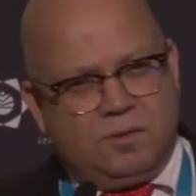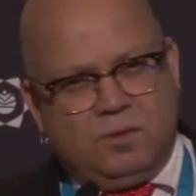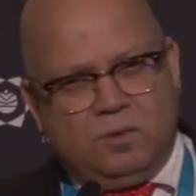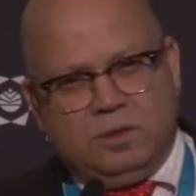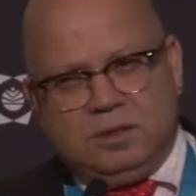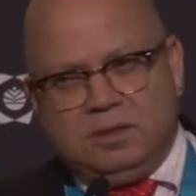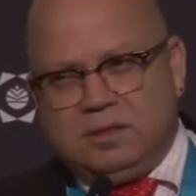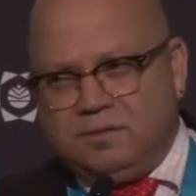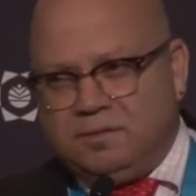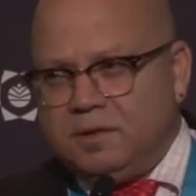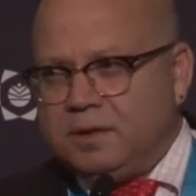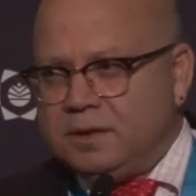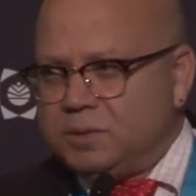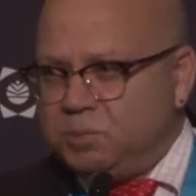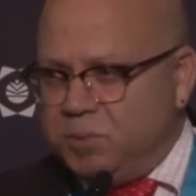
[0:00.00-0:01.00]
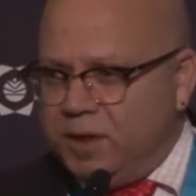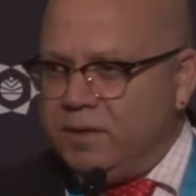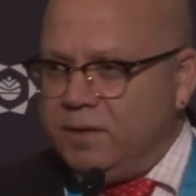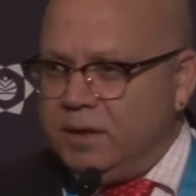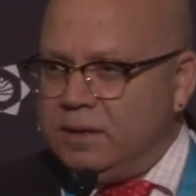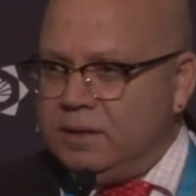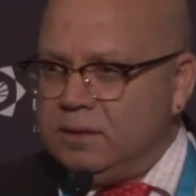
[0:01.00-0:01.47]
through a difficult
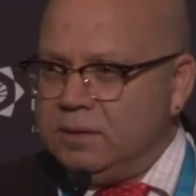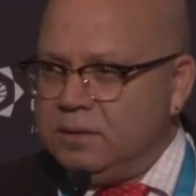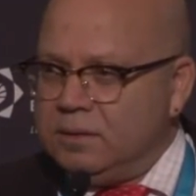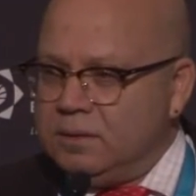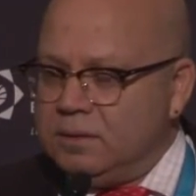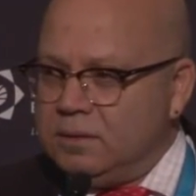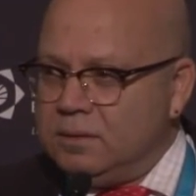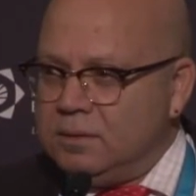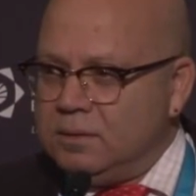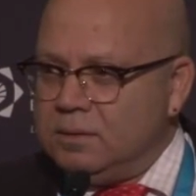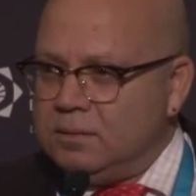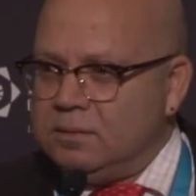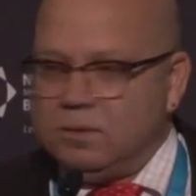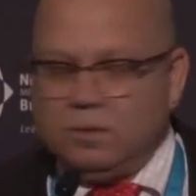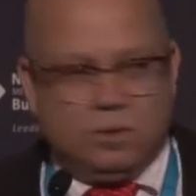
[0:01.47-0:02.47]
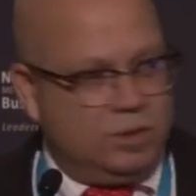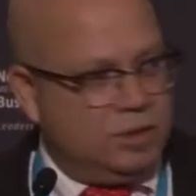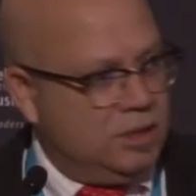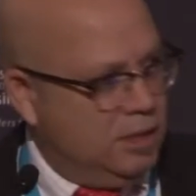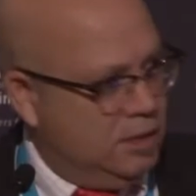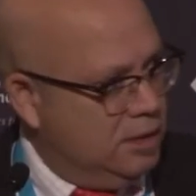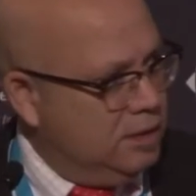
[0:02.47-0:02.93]
period, to
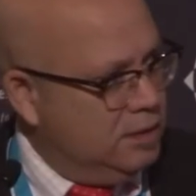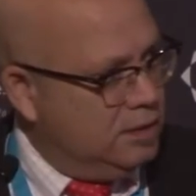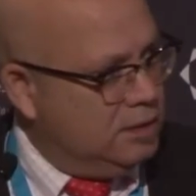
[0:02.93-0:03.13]
say the